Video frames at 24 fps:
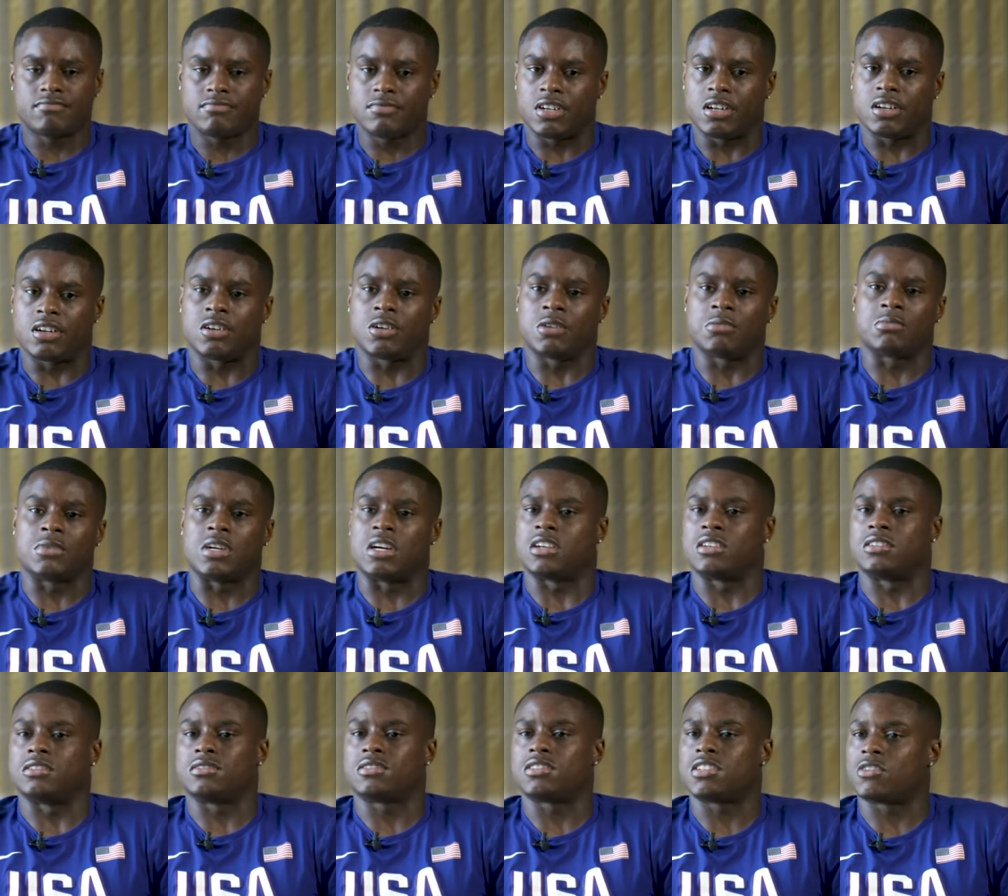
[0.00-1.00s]
Um,
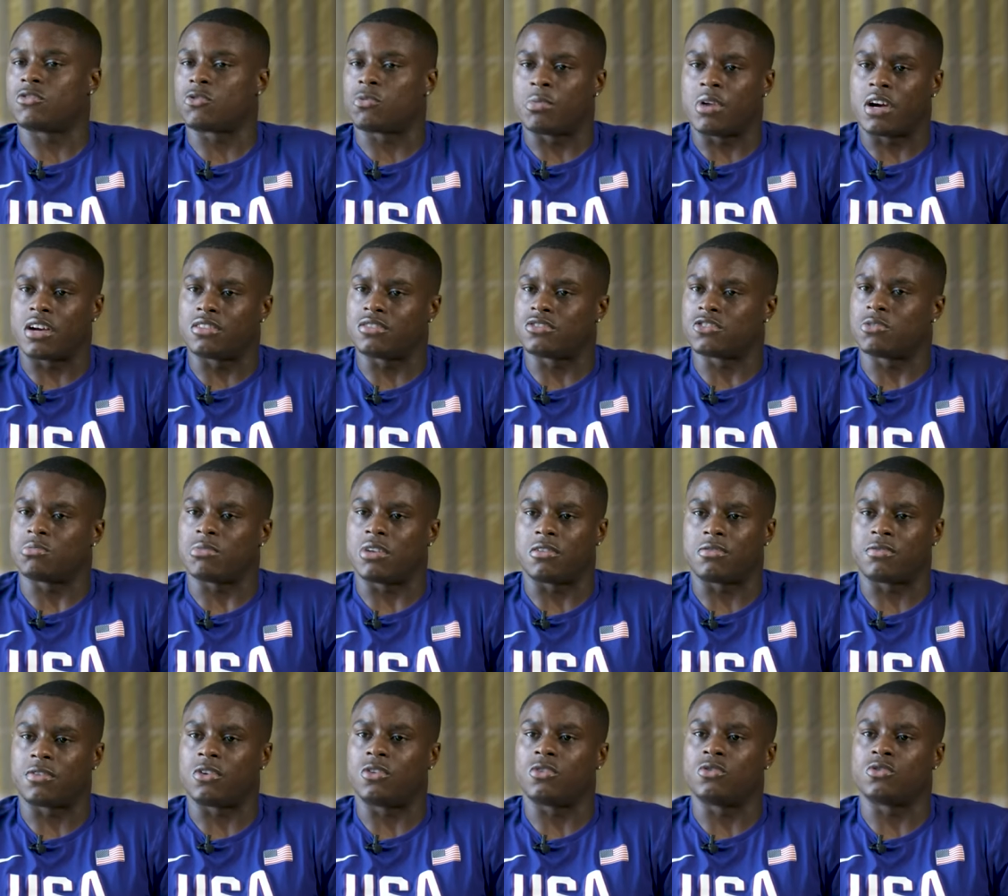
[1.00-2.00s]
gotta set reminders on my
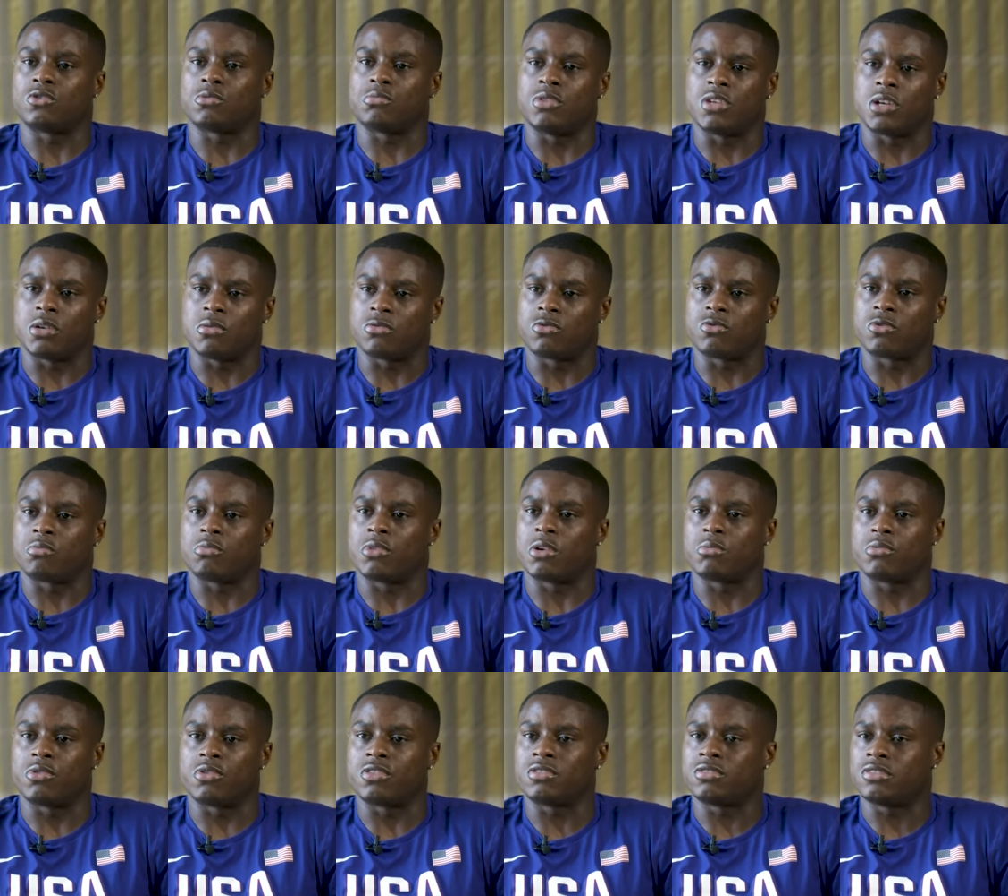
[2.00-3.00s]
phone to be able to
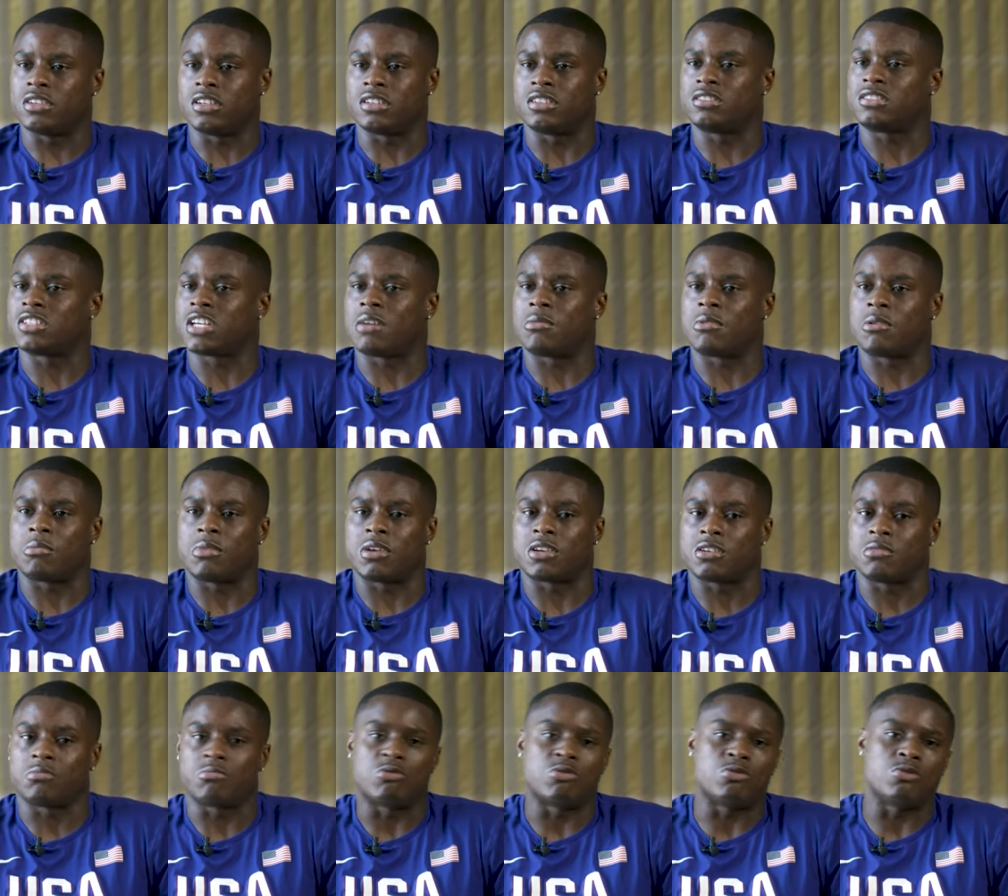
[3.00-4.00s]
remember anytime I make
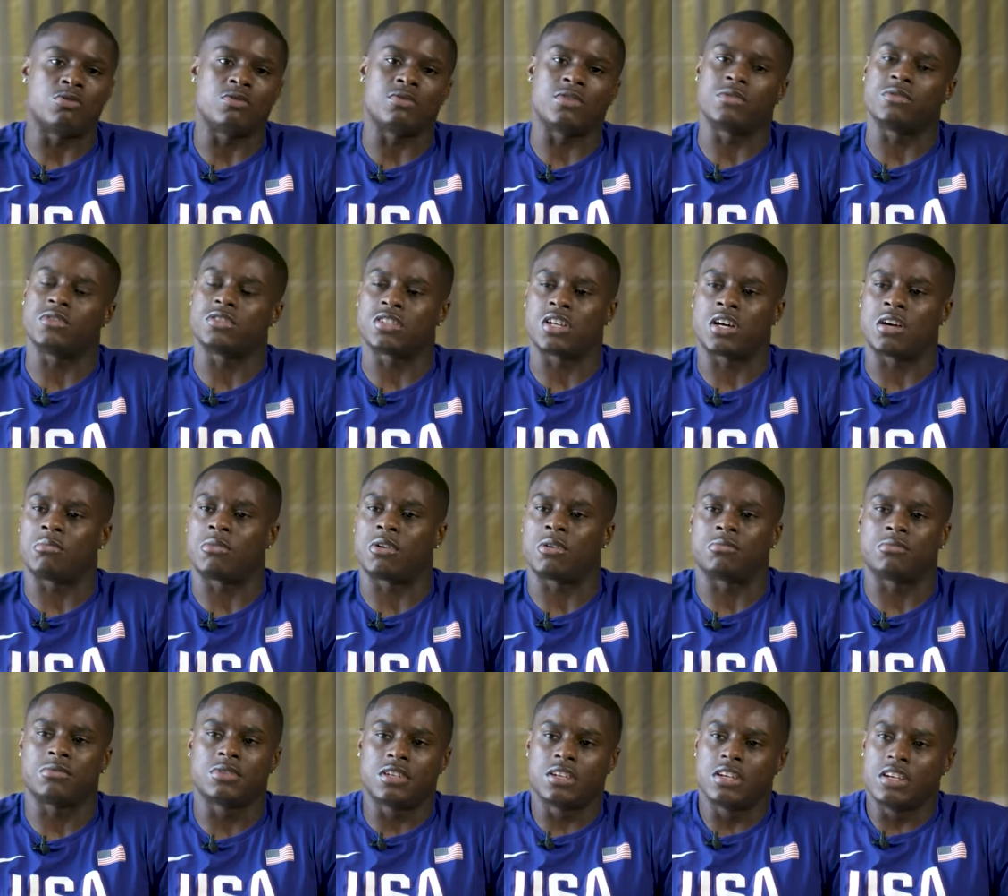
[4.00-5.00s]
a move, even time I'm
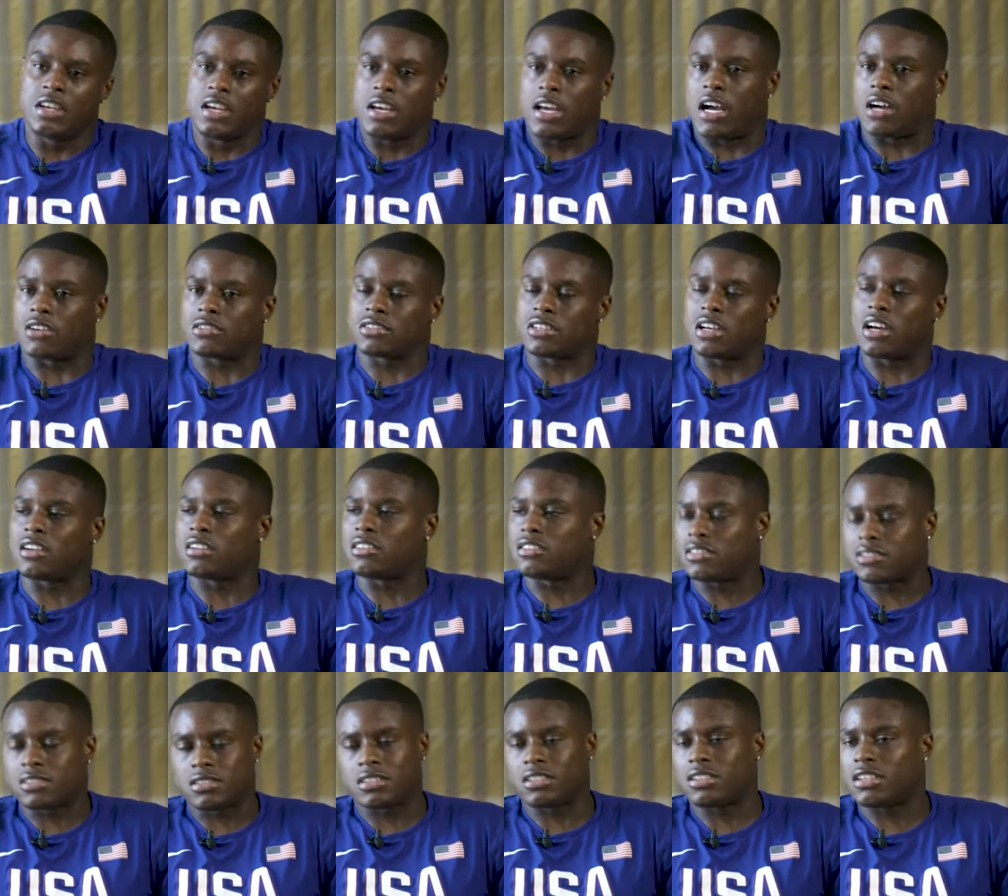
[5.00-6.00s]
outside of the
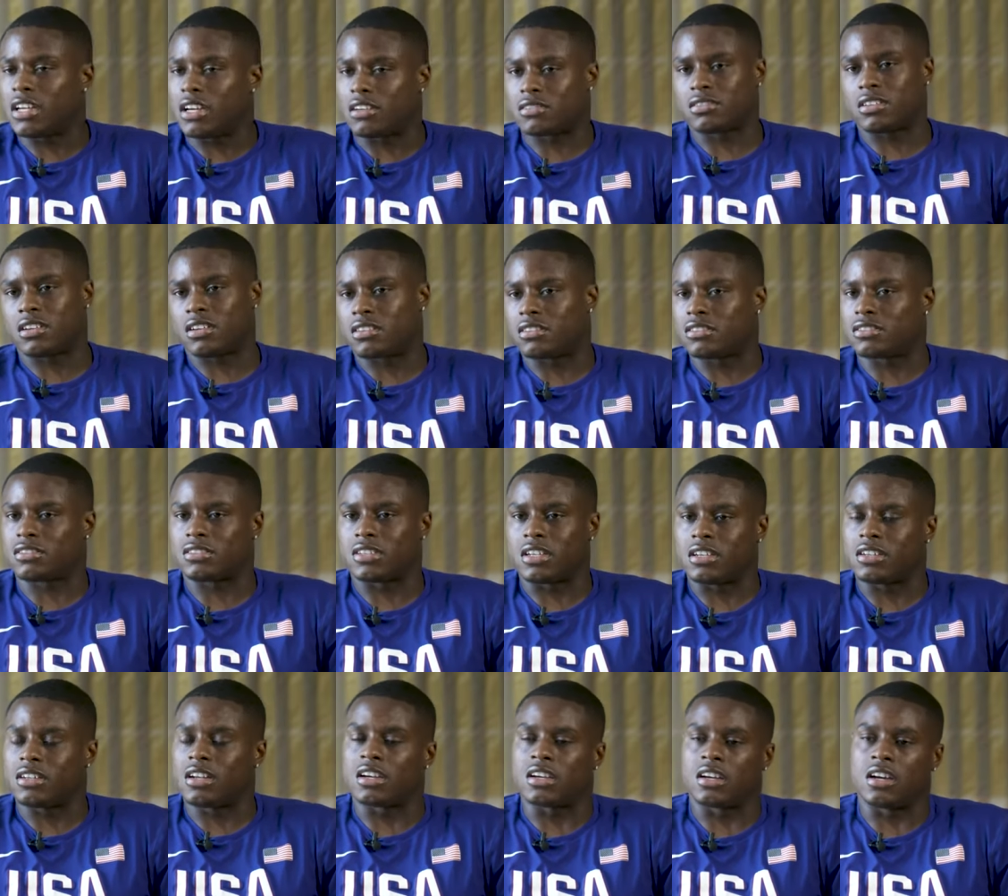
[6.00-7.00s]
city, outside of the
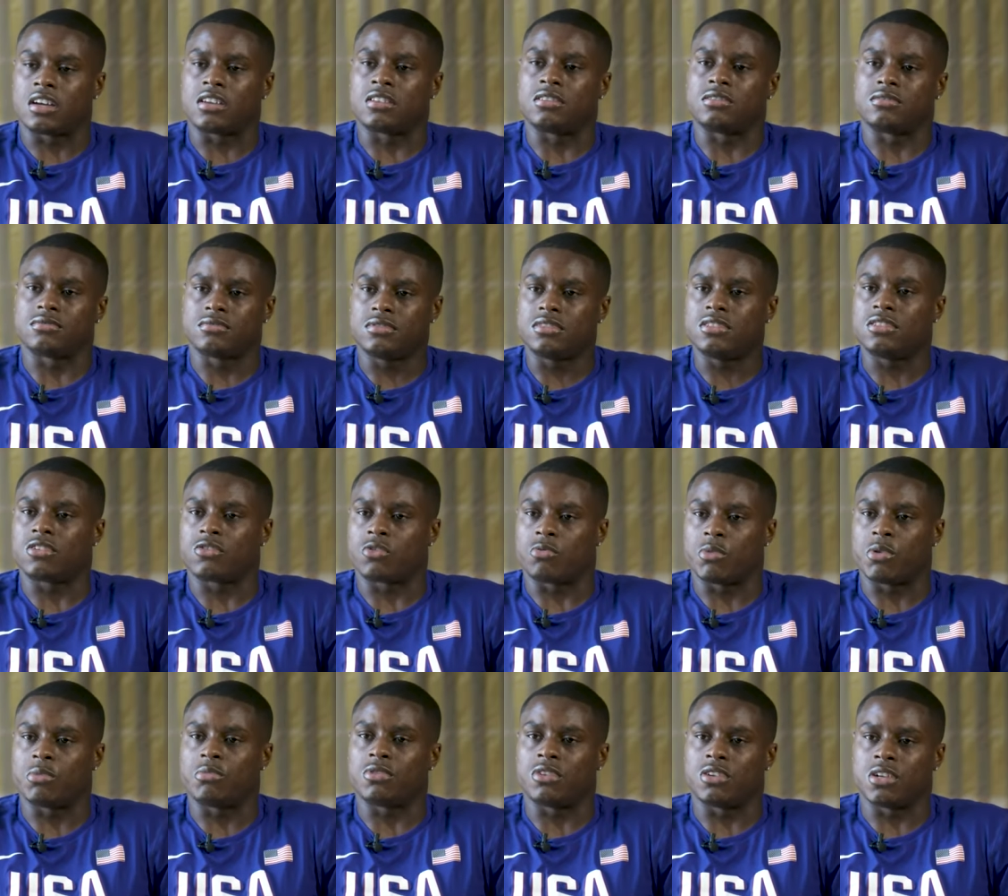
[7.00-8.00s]
state. I gotta, you know,
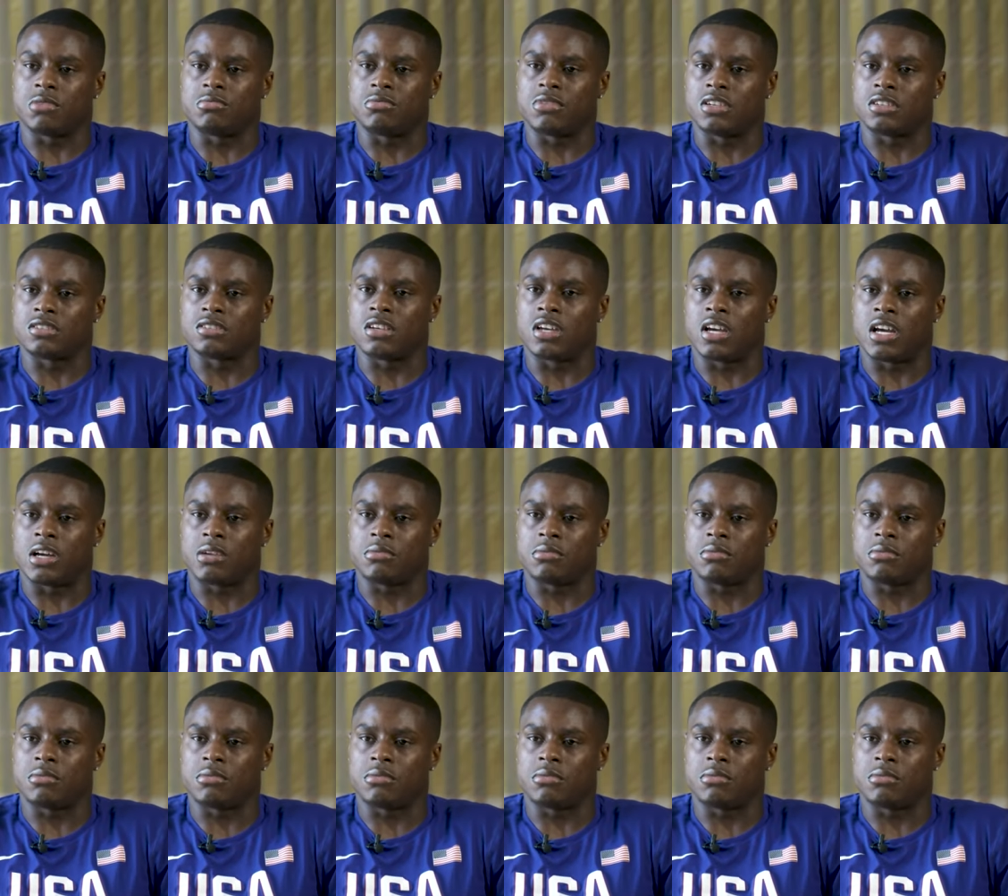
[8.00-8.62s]
remember to update the app.